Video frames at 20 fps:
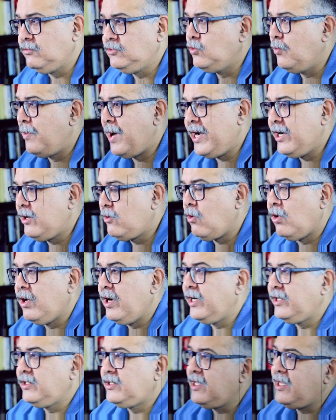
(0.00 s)
you might call
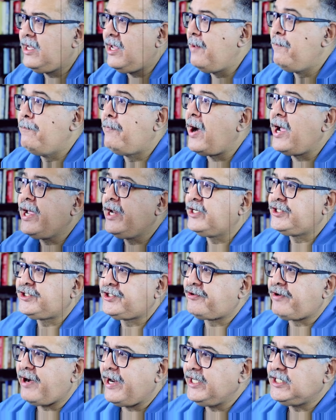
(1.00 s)
it the Empire
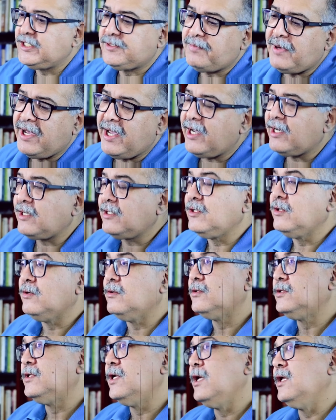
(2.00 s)
Strikes Back. You
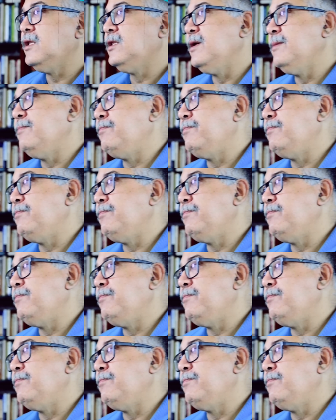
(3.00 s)
know, the, the